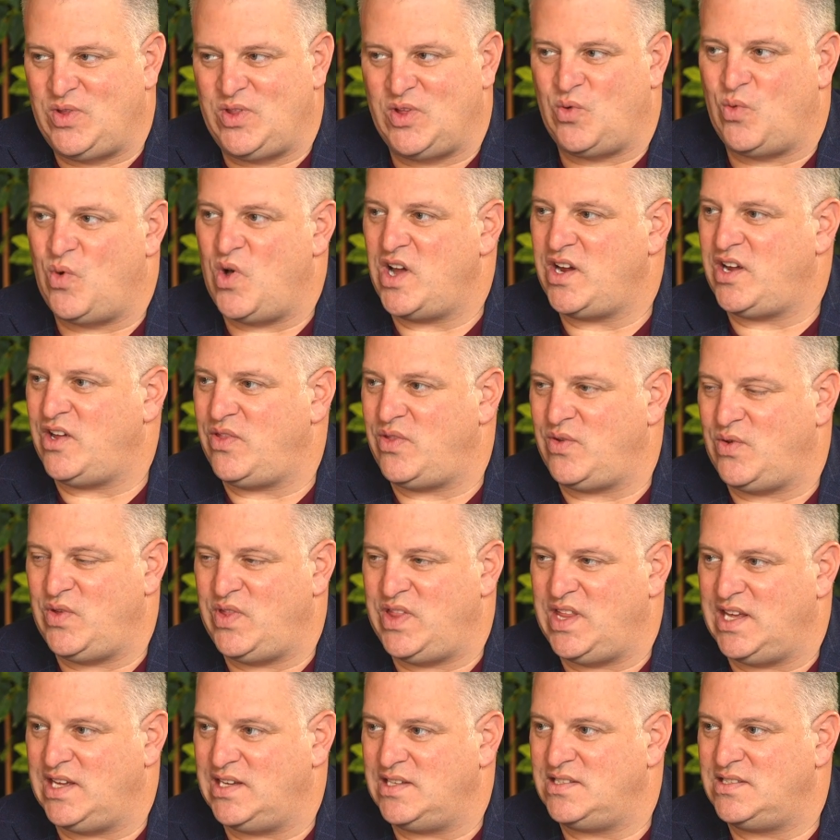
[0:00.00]
They'll walk you through
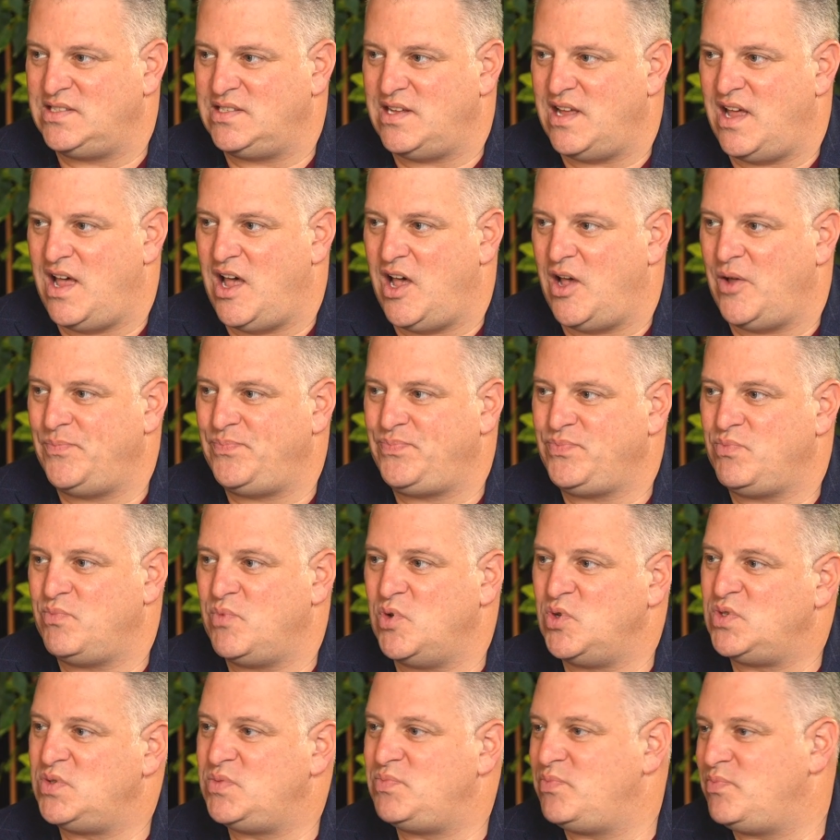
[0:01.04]
things.
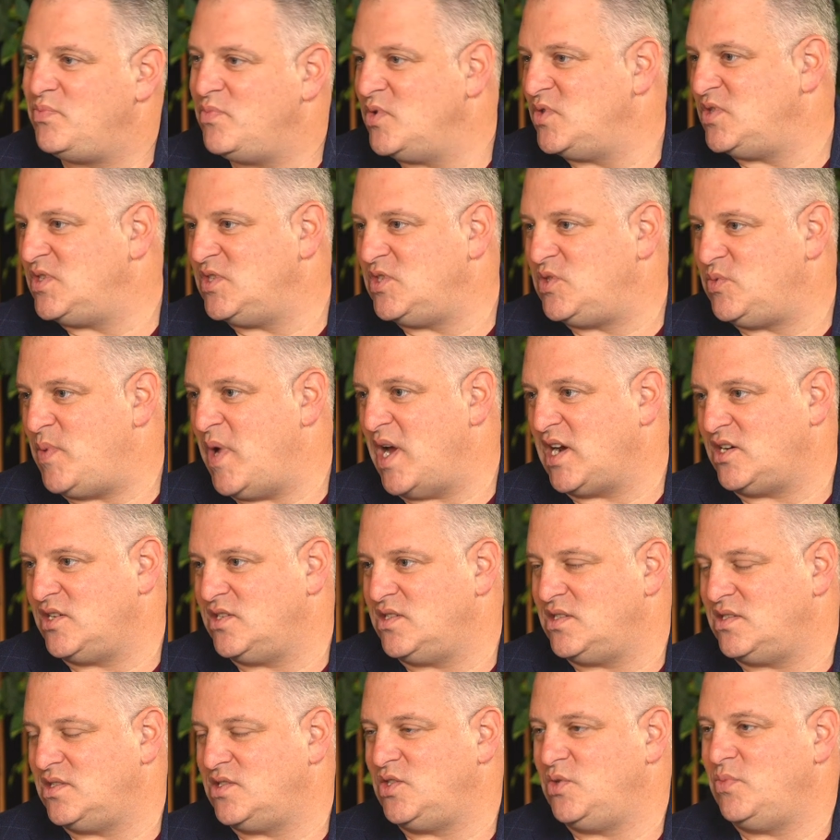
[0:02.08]
Most
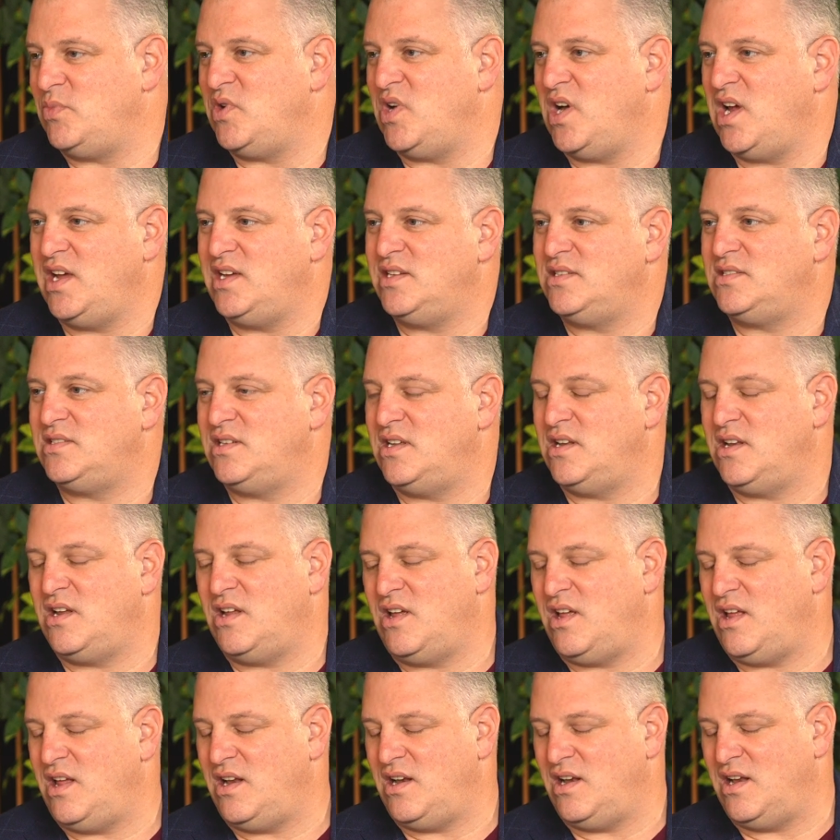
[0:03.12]
inspectors are super nice,
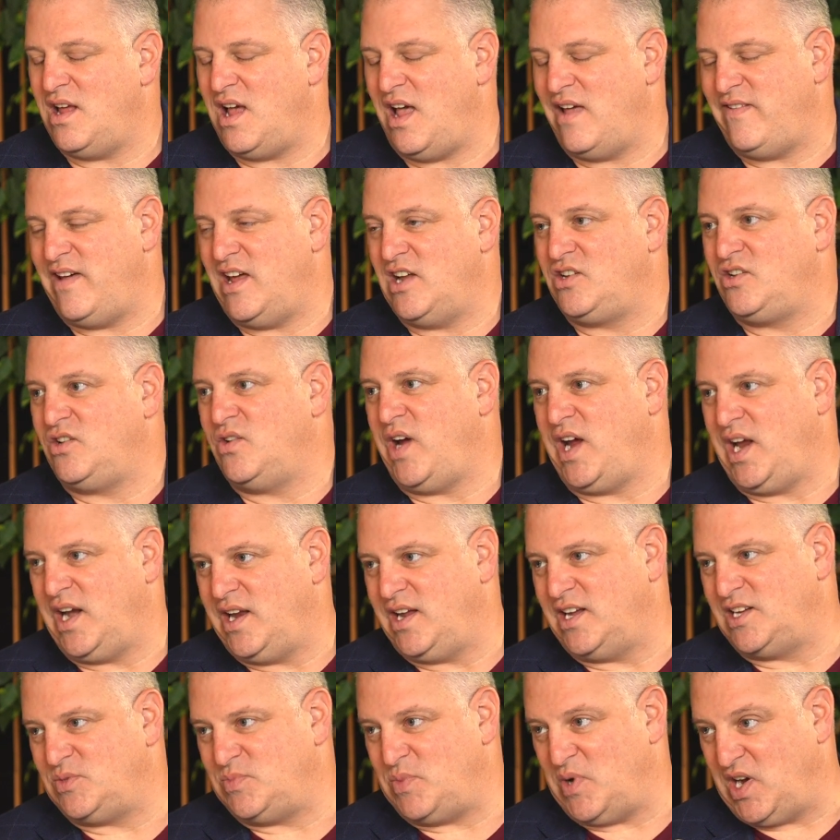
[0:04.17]
and I've had great
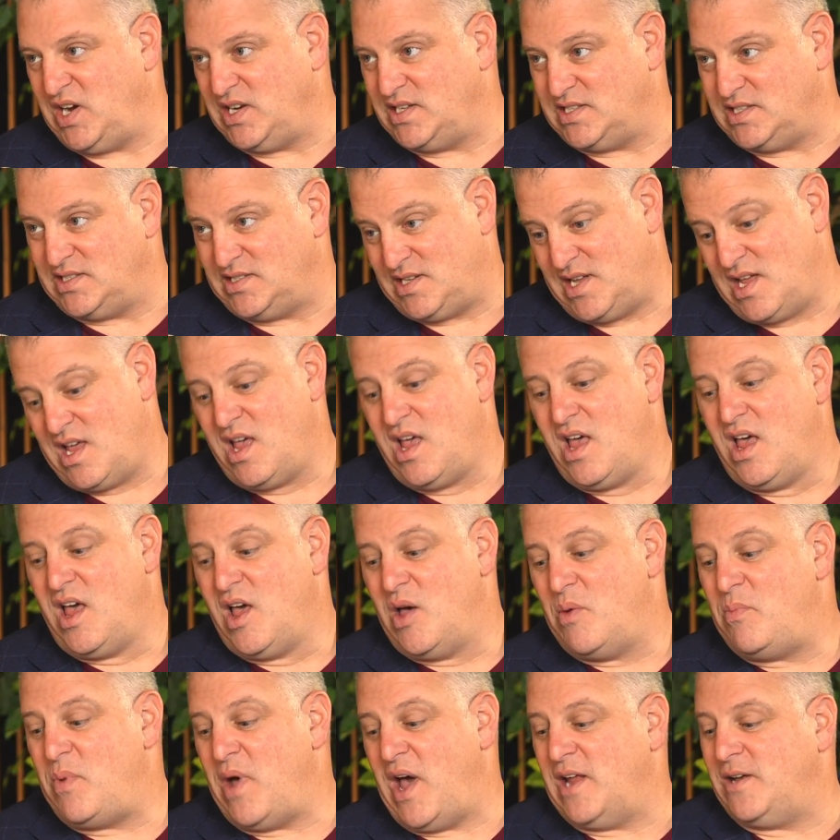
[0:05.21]
experiences.
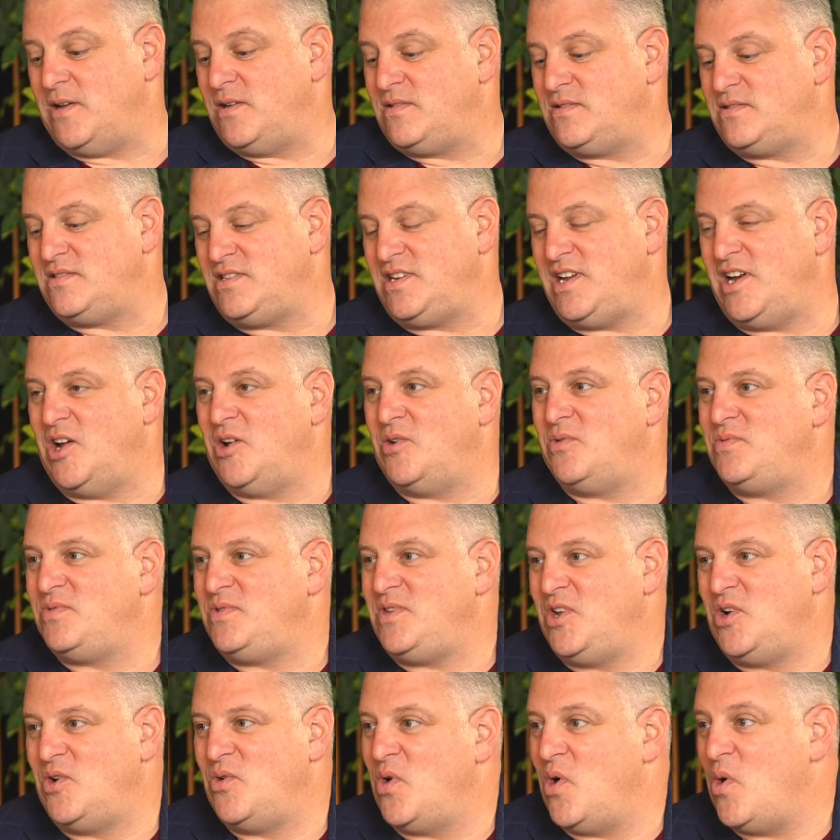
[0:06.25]
But you
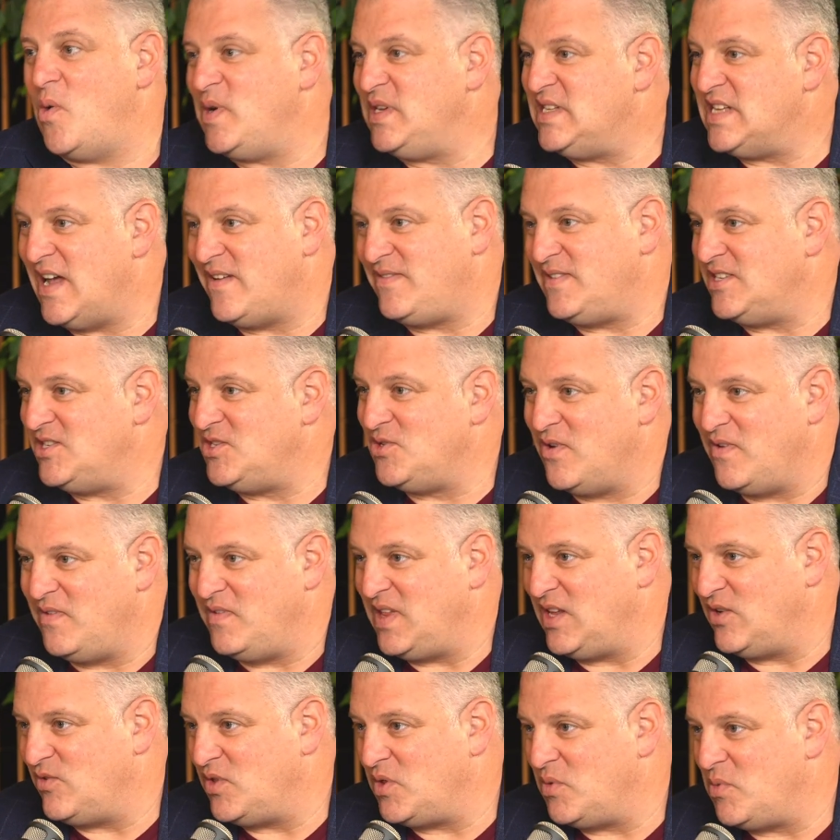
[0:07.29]
don't always have to do
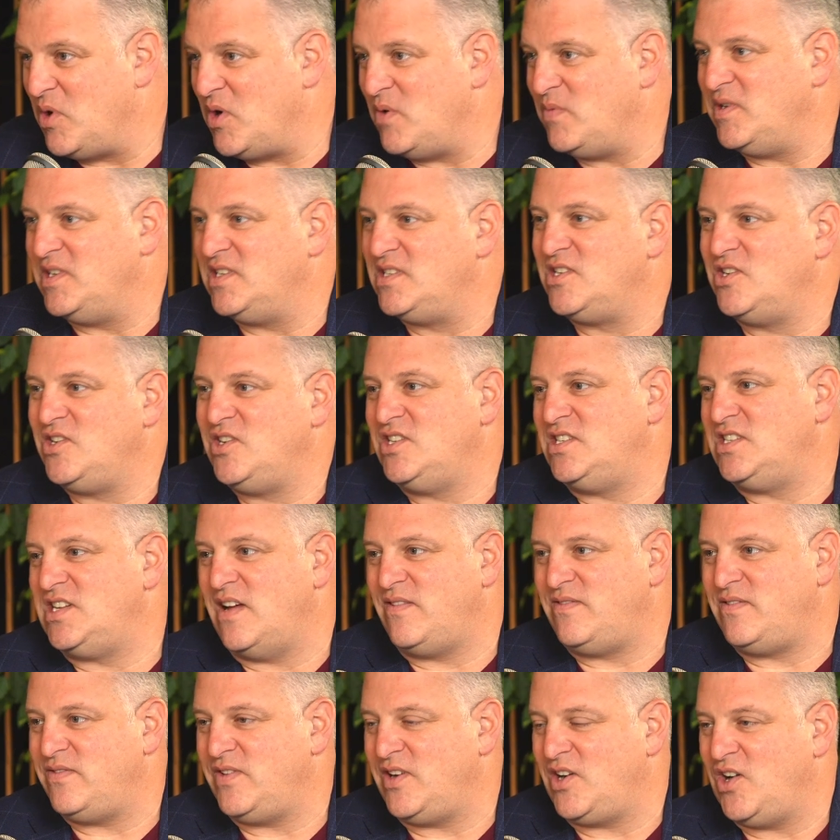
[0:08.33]
everything with the permit, so you just
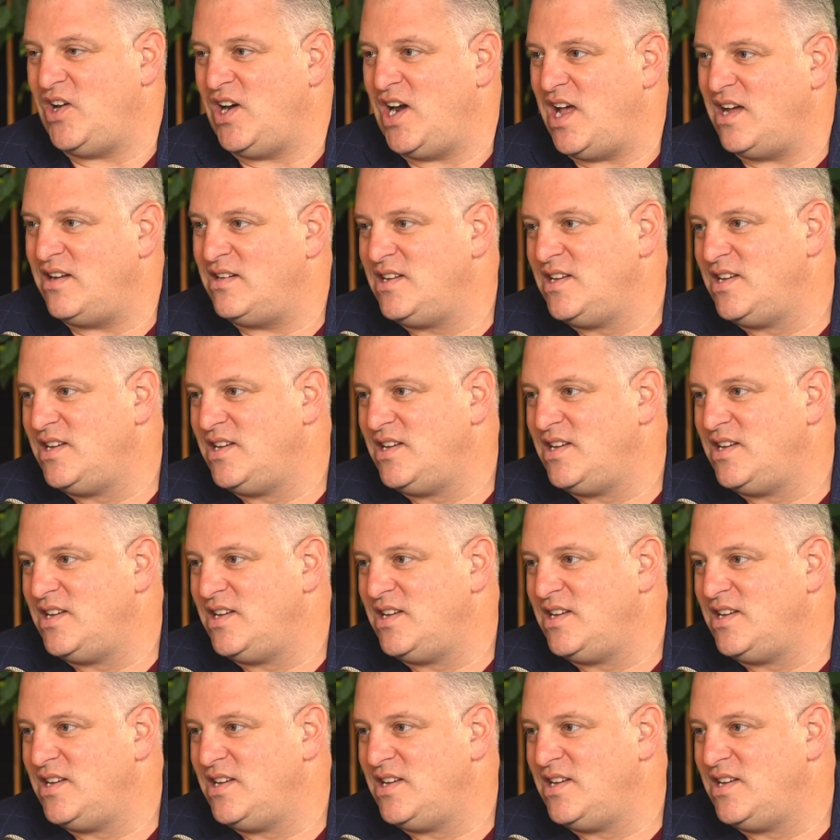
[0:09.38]
have to figure it out.